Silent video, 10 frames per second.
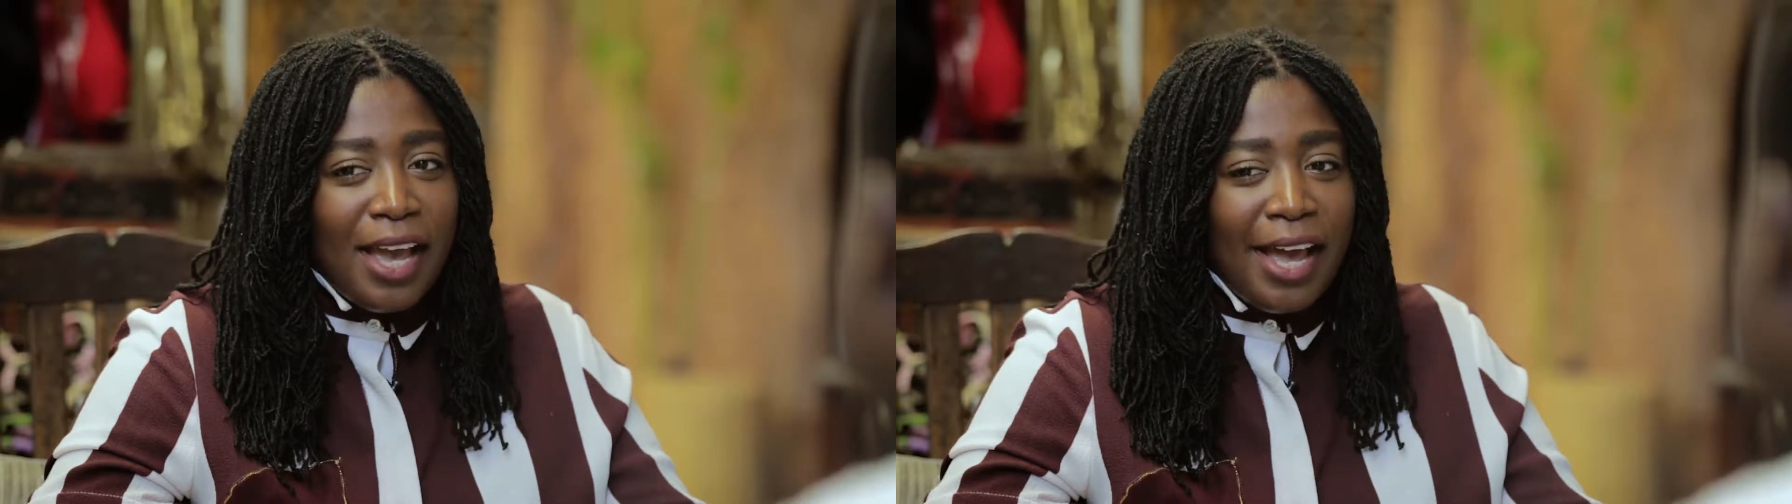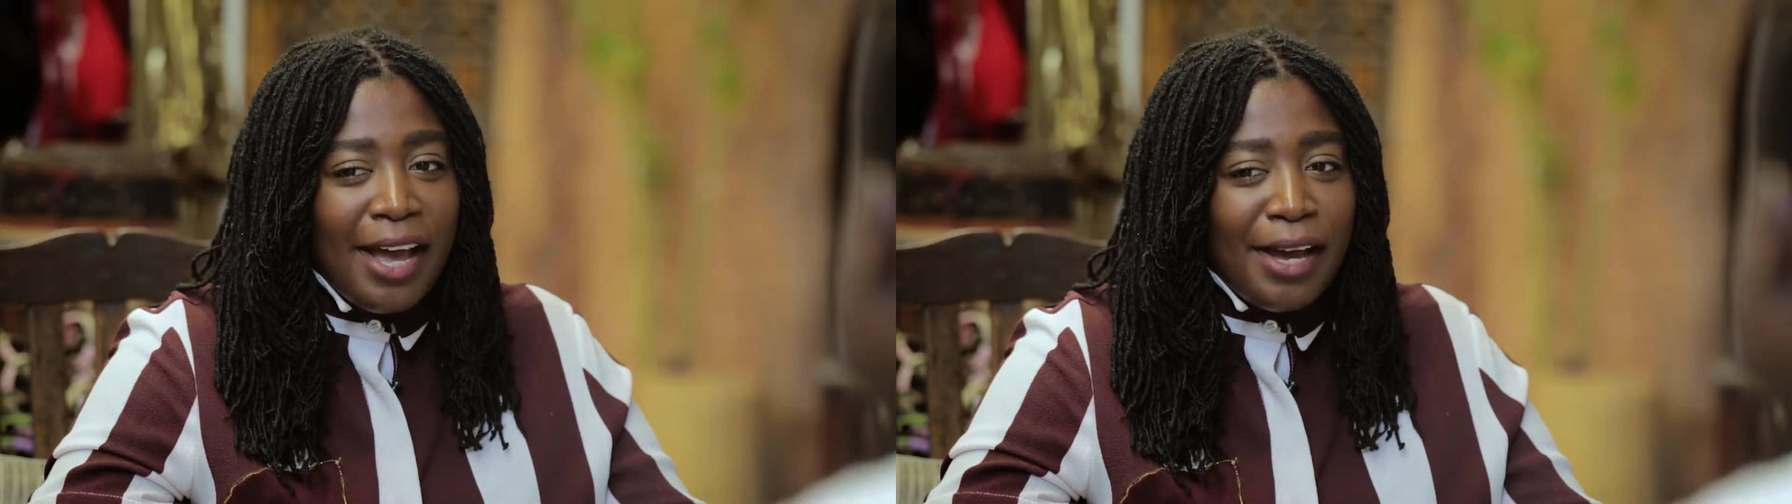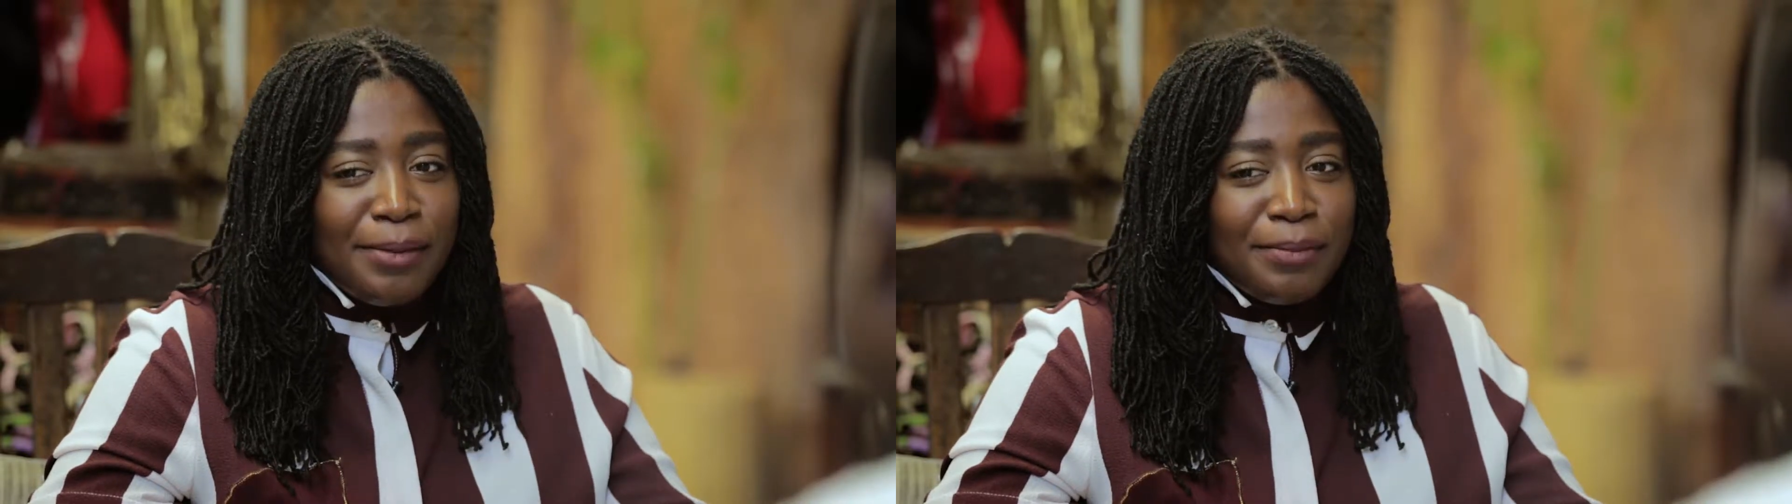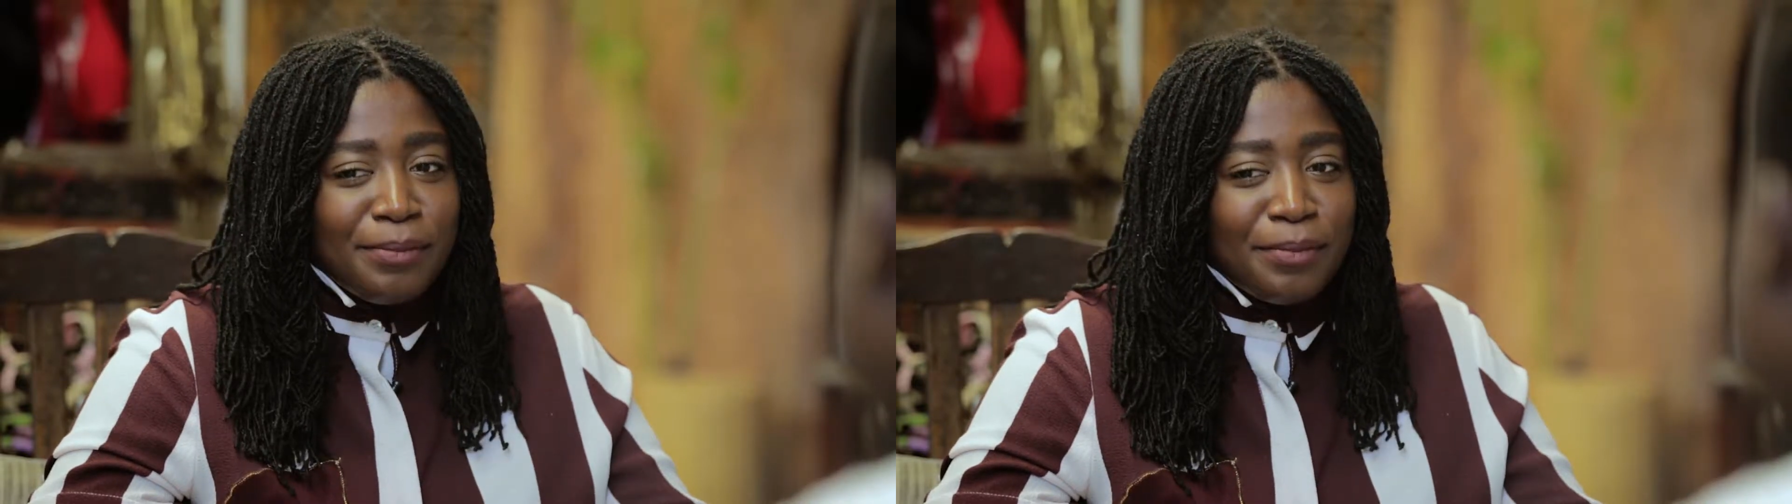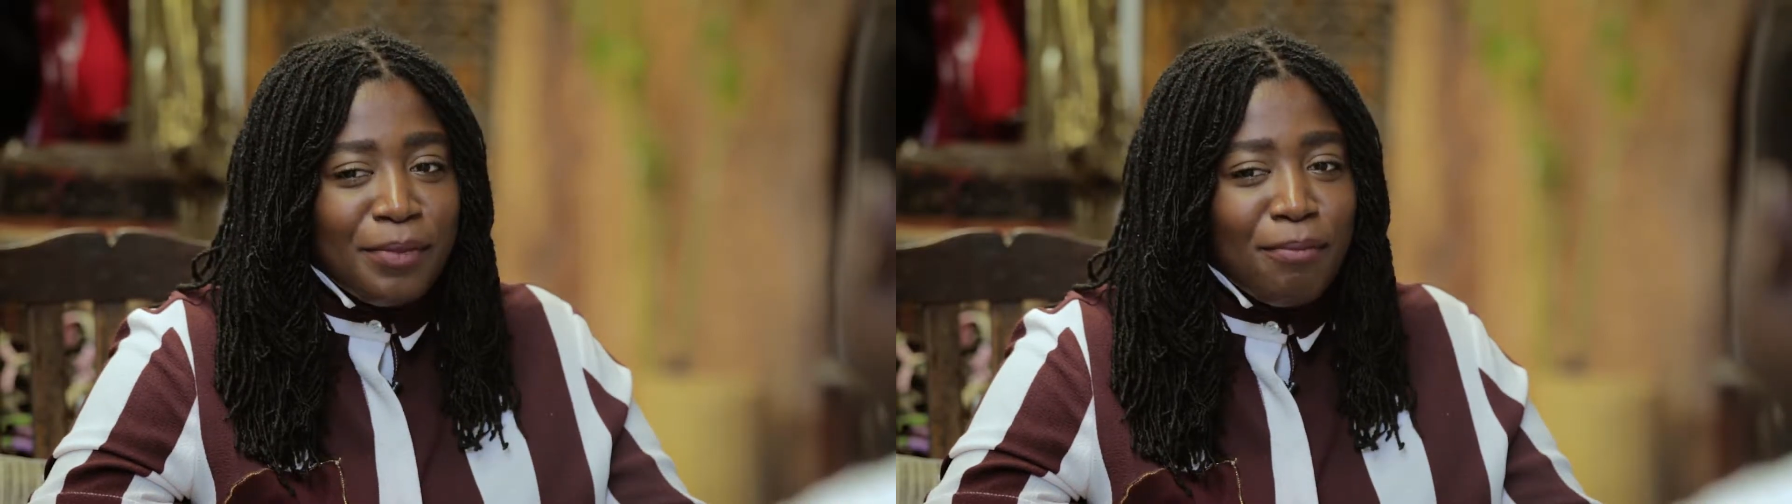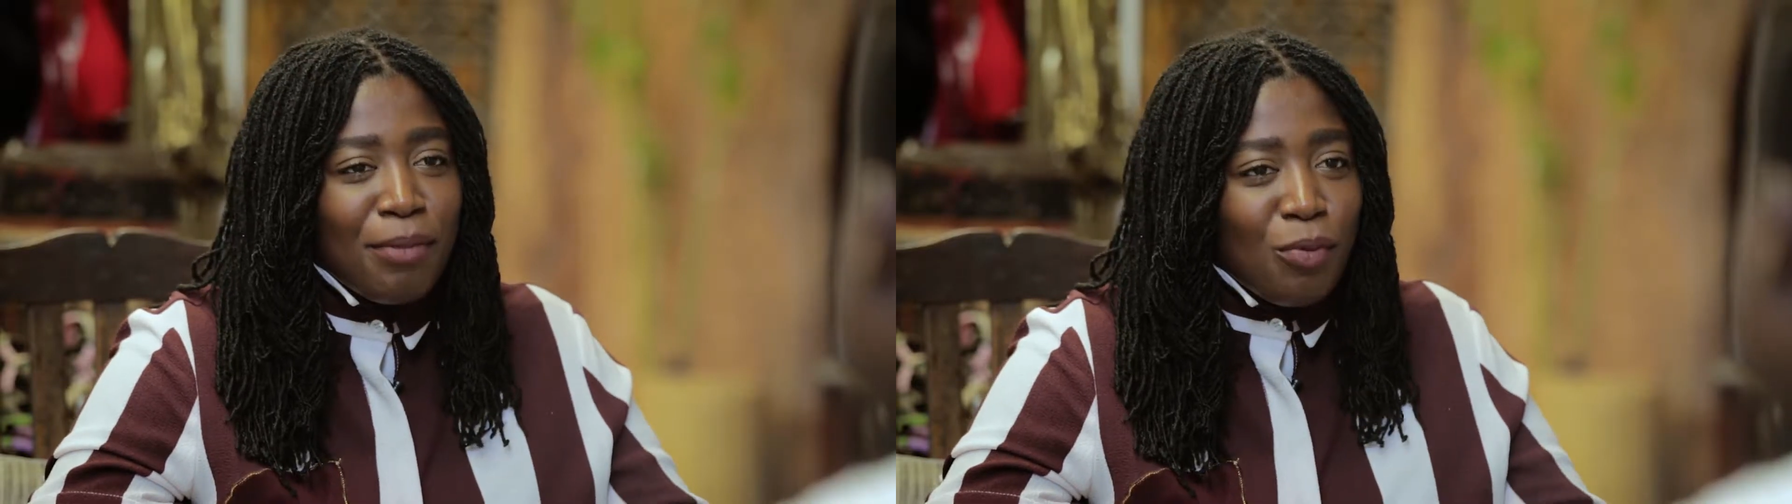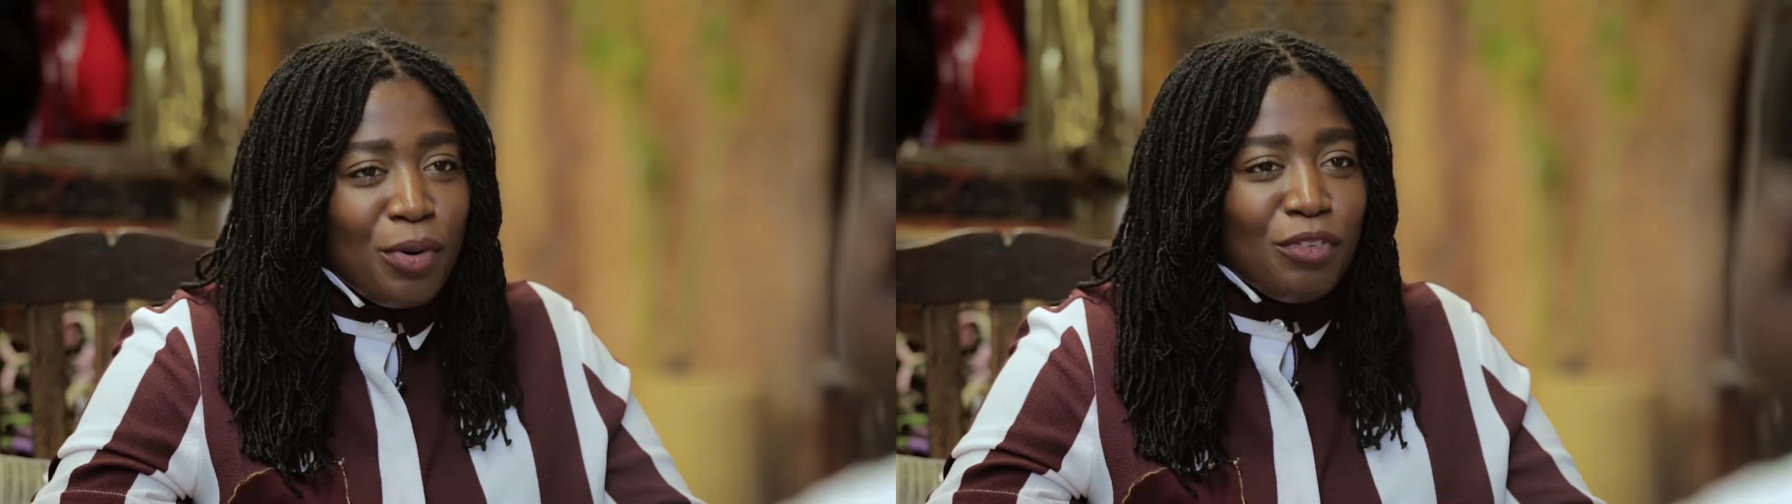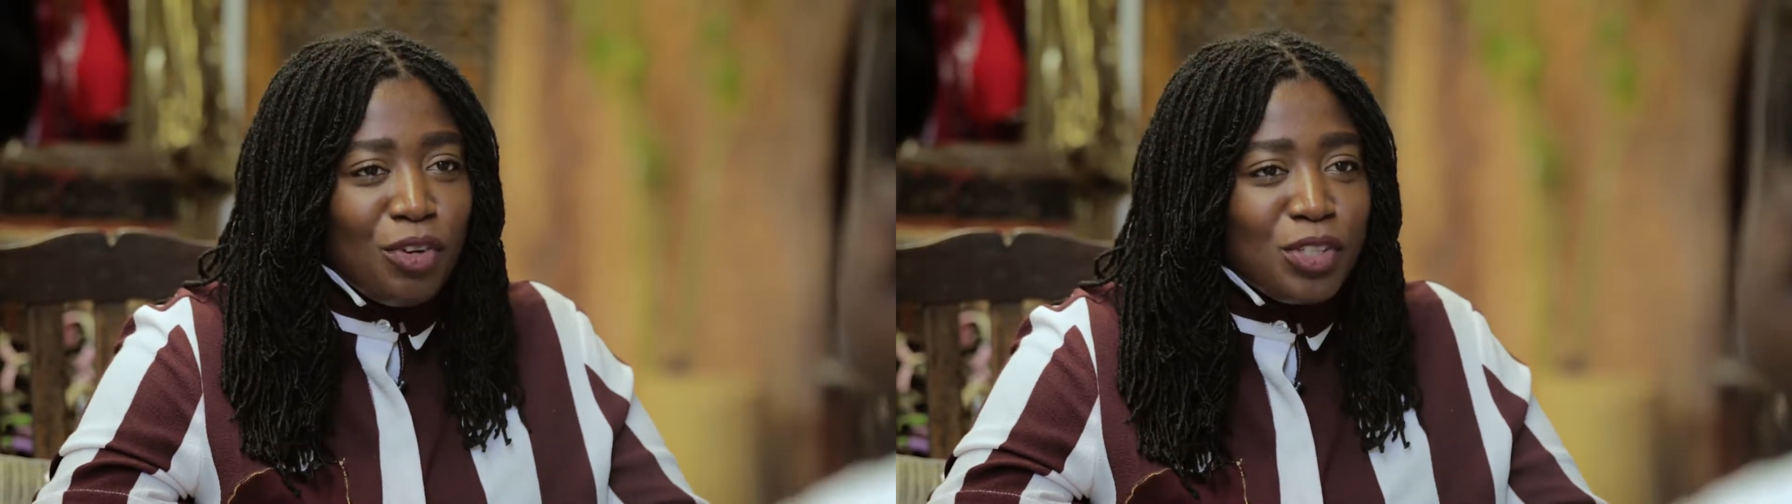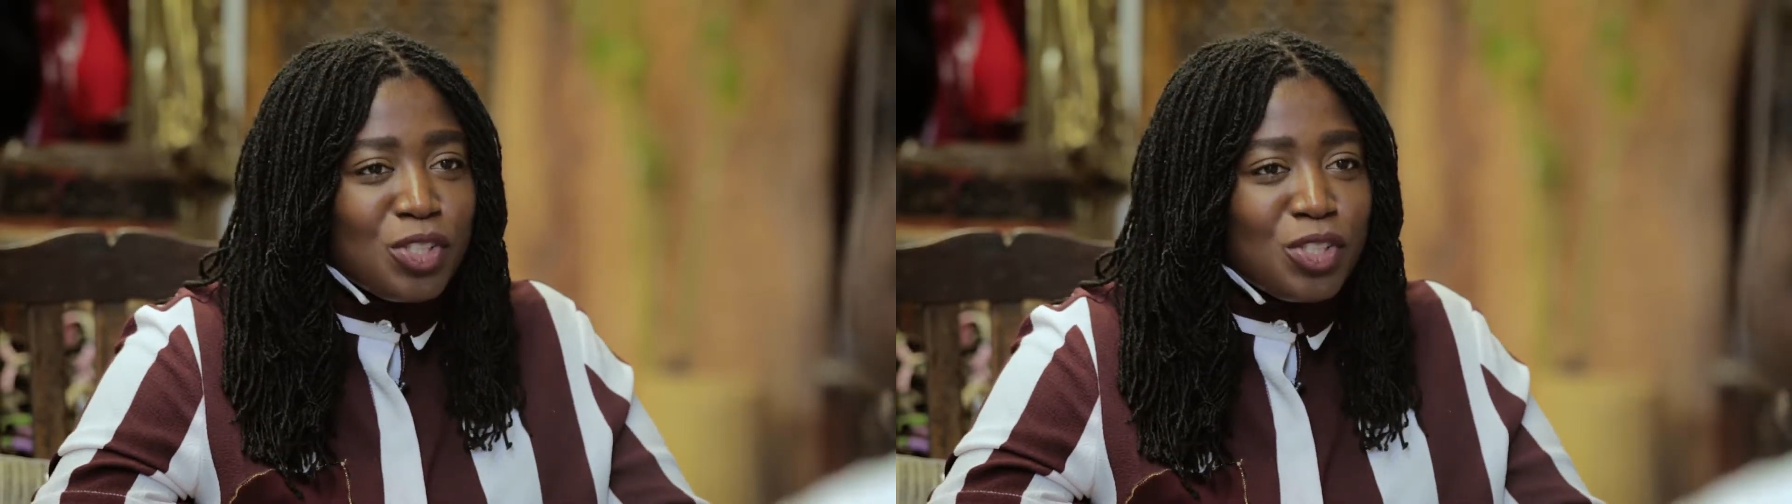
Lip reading: but with all